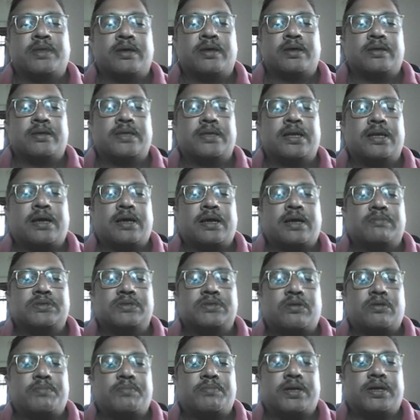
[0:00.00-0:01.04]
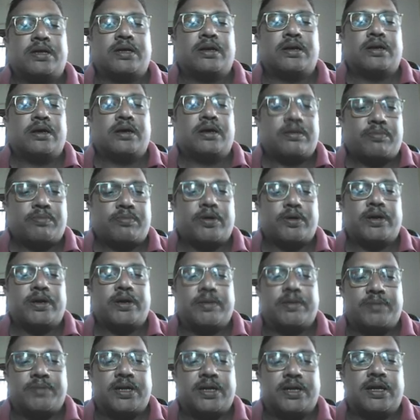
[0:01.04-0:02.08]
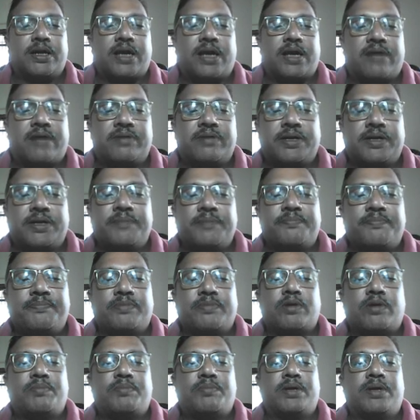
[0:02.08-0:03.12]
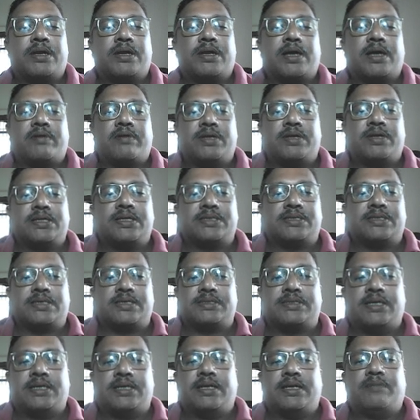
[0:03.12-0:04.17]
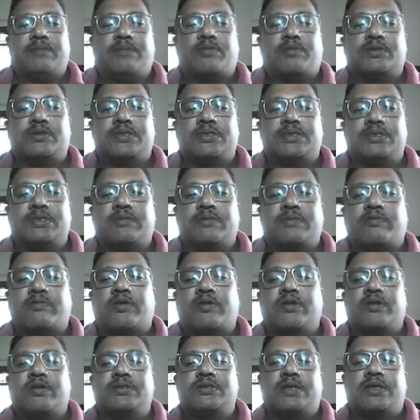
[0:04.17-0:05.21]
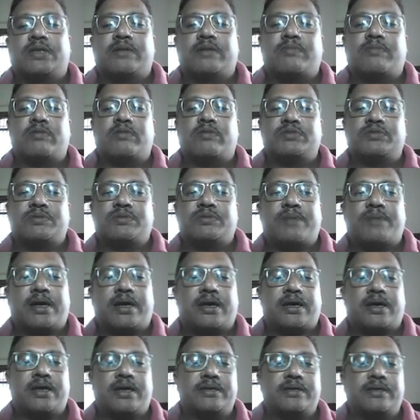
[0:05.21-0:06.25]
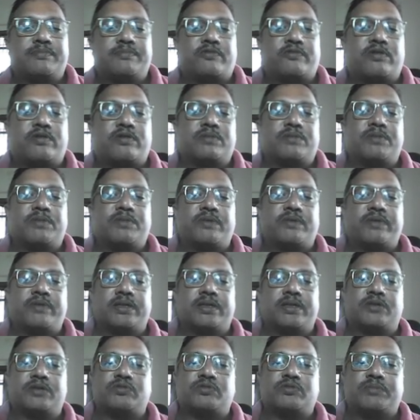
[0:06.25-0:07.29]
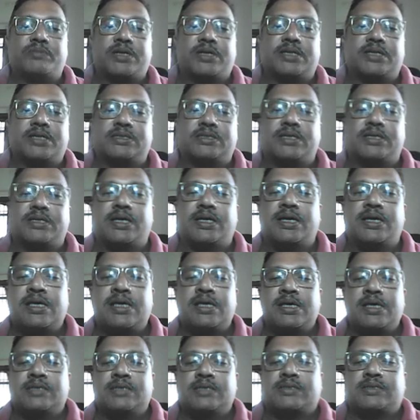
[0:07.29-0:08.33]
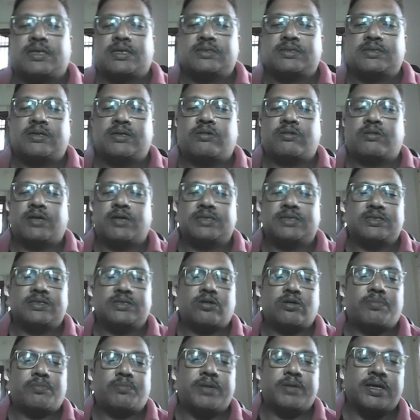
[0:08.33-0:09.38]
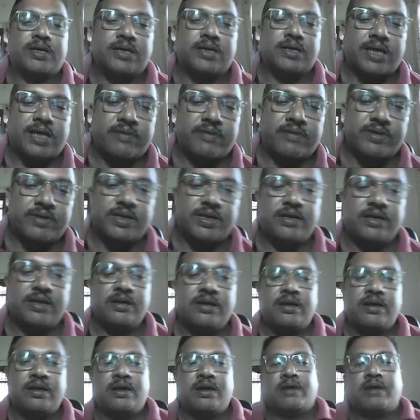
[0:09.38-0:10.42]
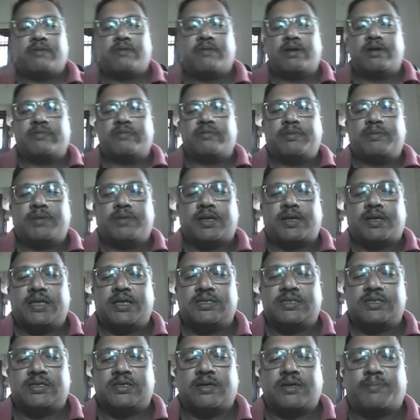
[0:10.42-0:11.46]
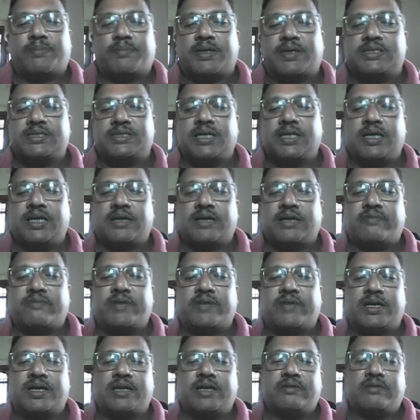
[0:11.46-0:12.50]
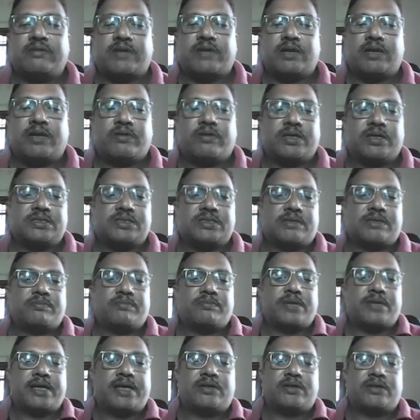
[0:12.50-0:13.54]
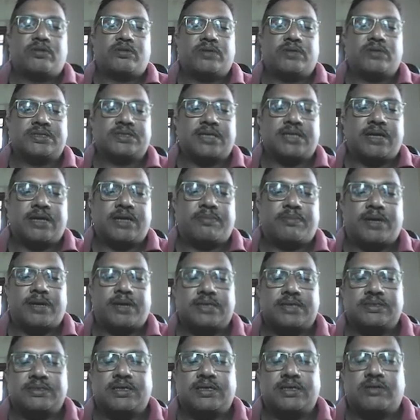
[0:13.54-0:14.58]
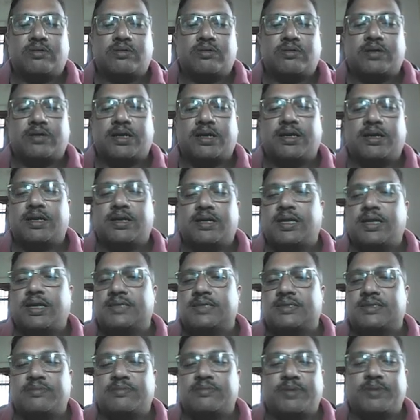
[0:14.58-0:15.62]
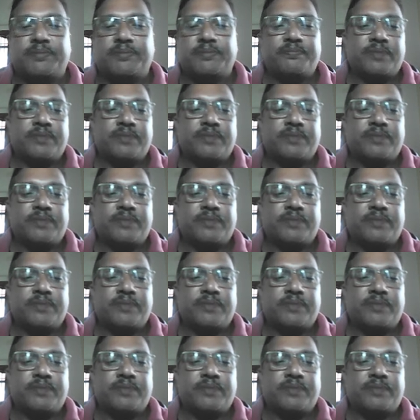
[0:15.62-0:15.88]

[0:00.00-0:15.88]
Then comes the optical point optical cavity. Optical cavity, the sustaining process. The photons are bounced back and forth between two mirrors in a structure known as the optical cavity. One of the mirror is partially reflective, allowing some light to escape as the coherent laser beam.